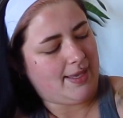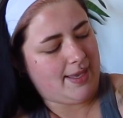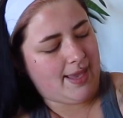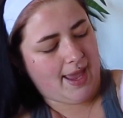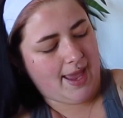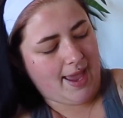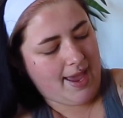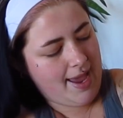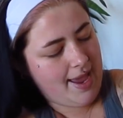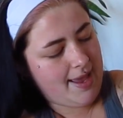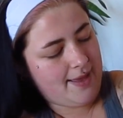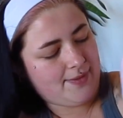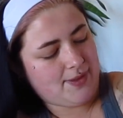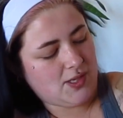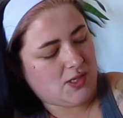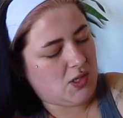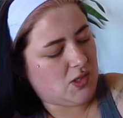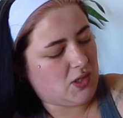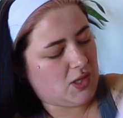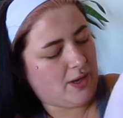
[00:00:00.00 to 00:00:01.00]
yeah,
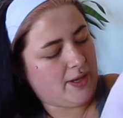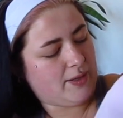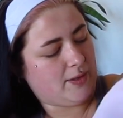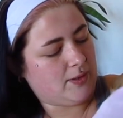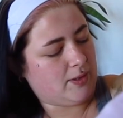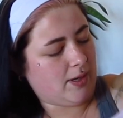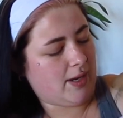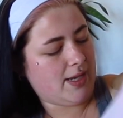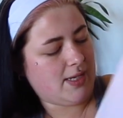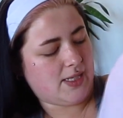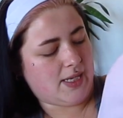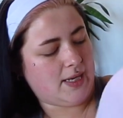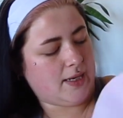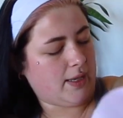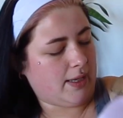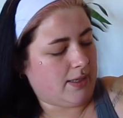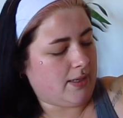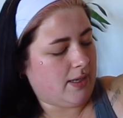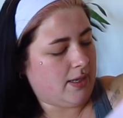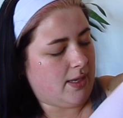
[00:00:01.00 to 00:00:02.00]
this is going on nicely.
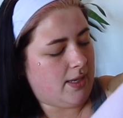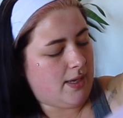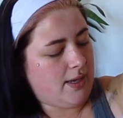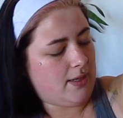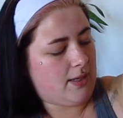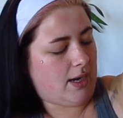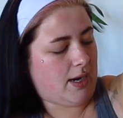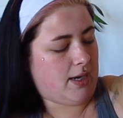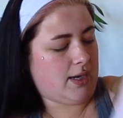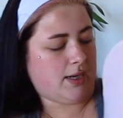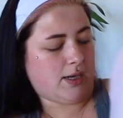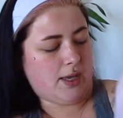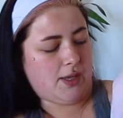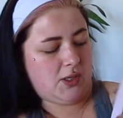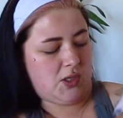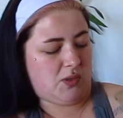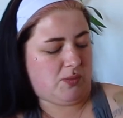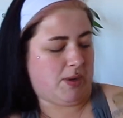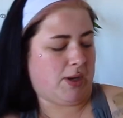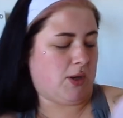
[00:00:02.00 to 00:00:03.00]
Like, kind of like the
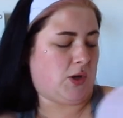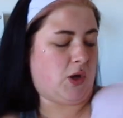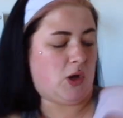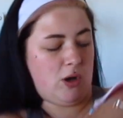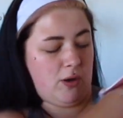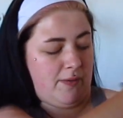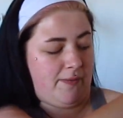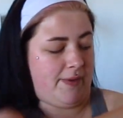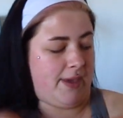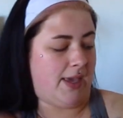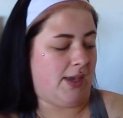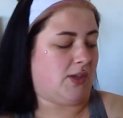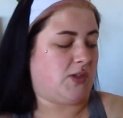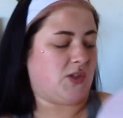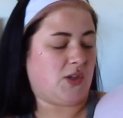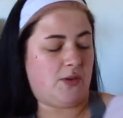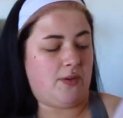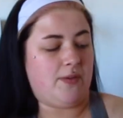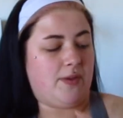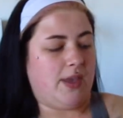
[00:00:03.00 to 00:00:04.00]
smell of coffee,
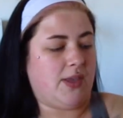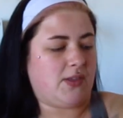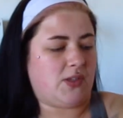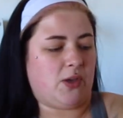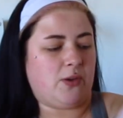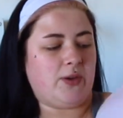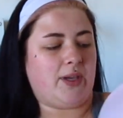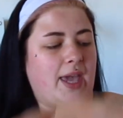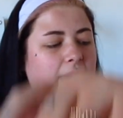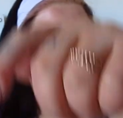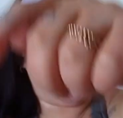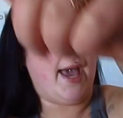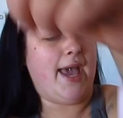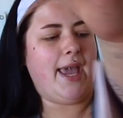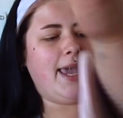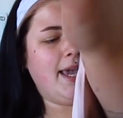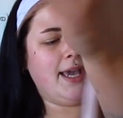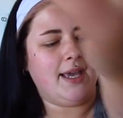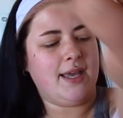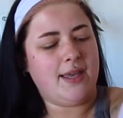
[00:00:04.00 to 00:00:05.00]
so it's
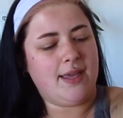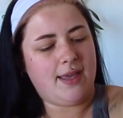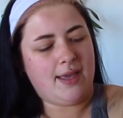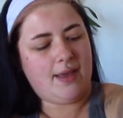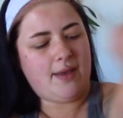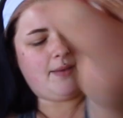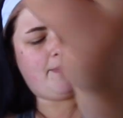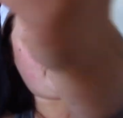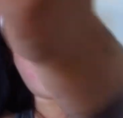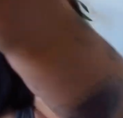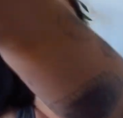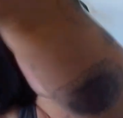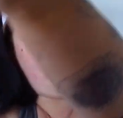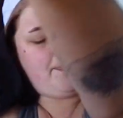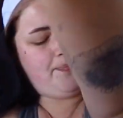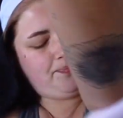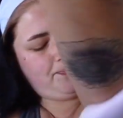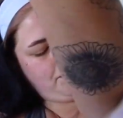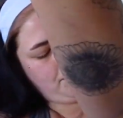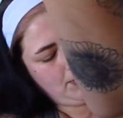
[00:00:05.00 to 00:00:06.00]
okay, but
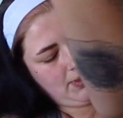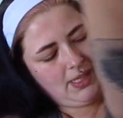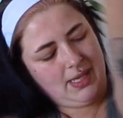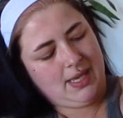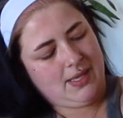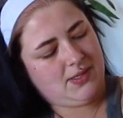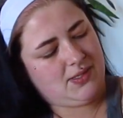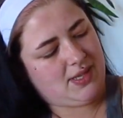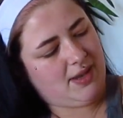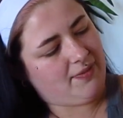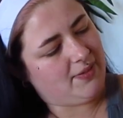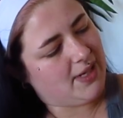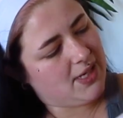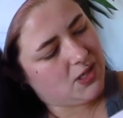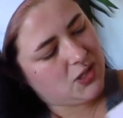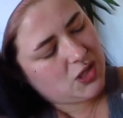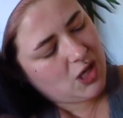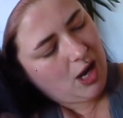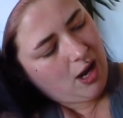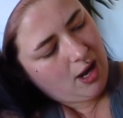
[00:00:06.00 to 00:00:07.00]
it's definitely
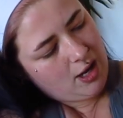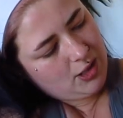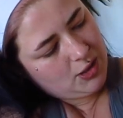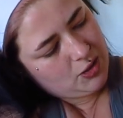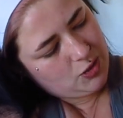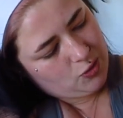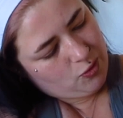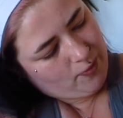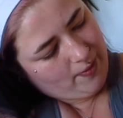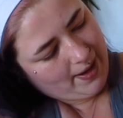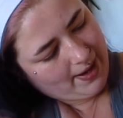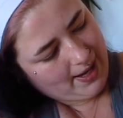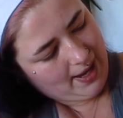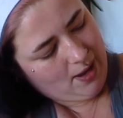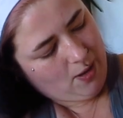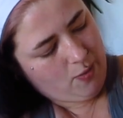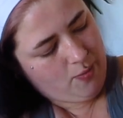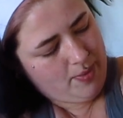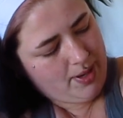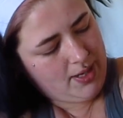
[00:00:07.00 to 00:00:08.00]
darkened already.
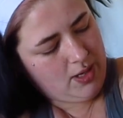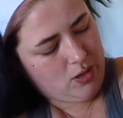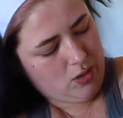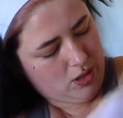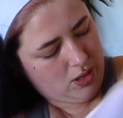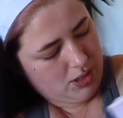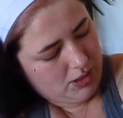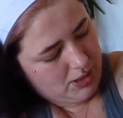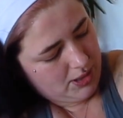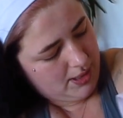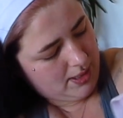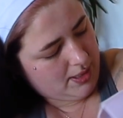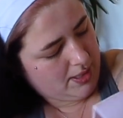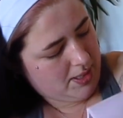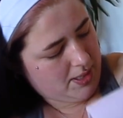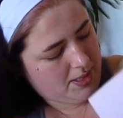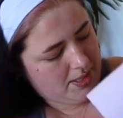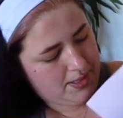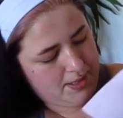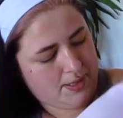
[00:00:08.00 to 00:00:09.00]
Oh my god,
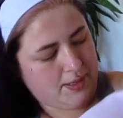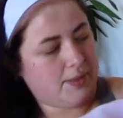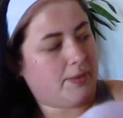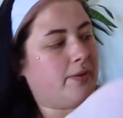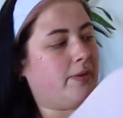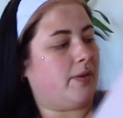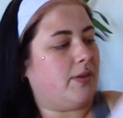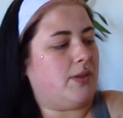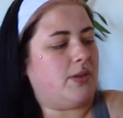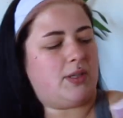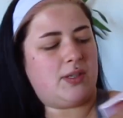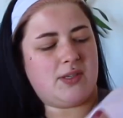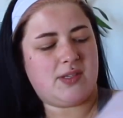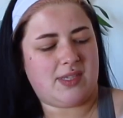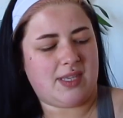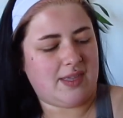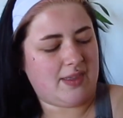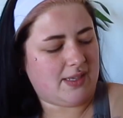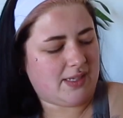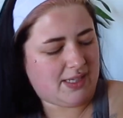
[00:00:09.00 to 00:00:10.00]
you can
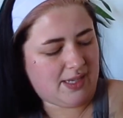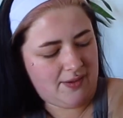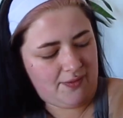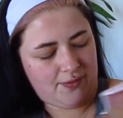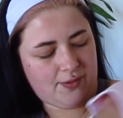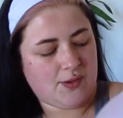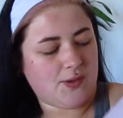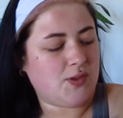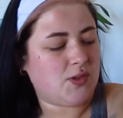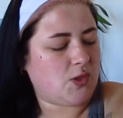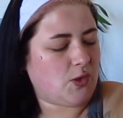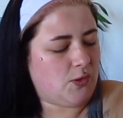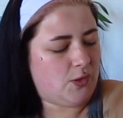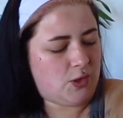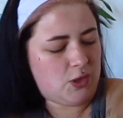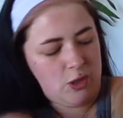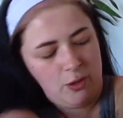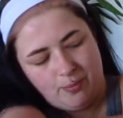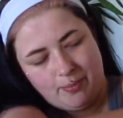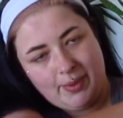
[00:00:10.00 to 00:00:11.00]
see the difference on the
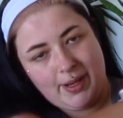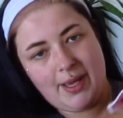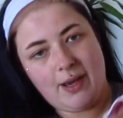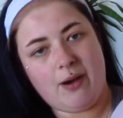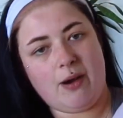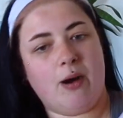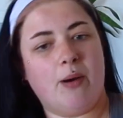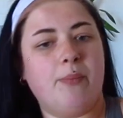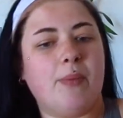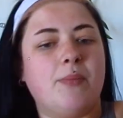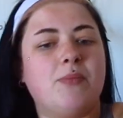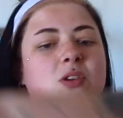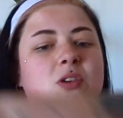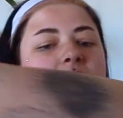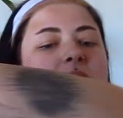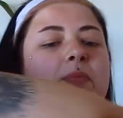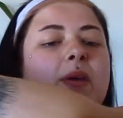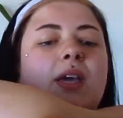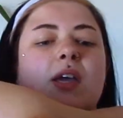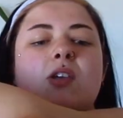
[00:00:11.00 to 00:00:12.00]
top of my arm. I'm
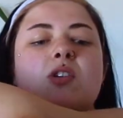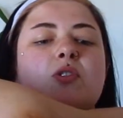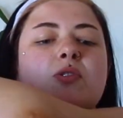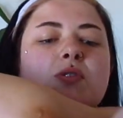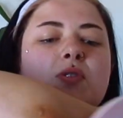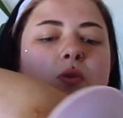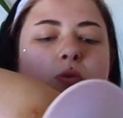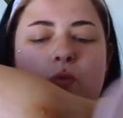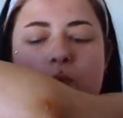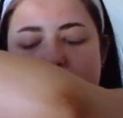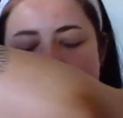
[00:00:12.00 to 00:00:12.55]
just making sure it's all